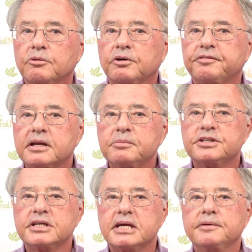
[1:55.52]
Well, vitamin
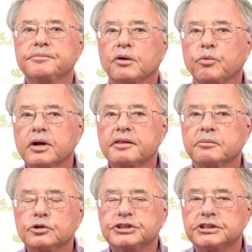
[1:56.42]
D, one of the
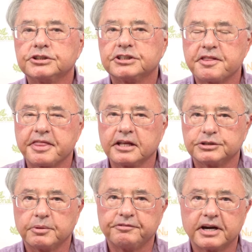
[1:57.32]
most interesting things
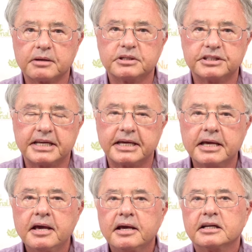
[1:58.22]
about vitamin D
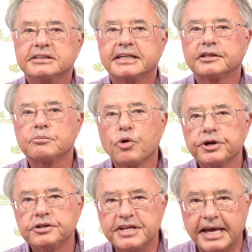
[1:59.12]
is that the more
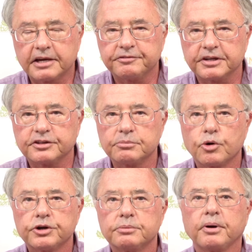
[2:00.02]
you take of it, the
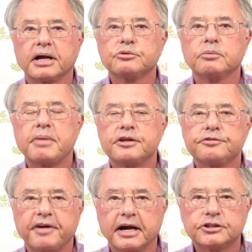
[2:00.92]
more your body will
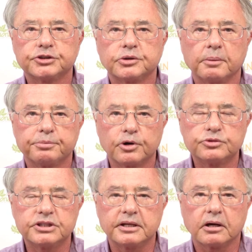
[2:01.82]
manufacture a
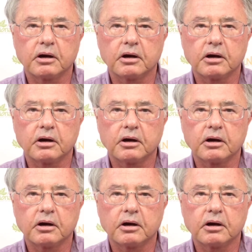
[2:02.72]
protein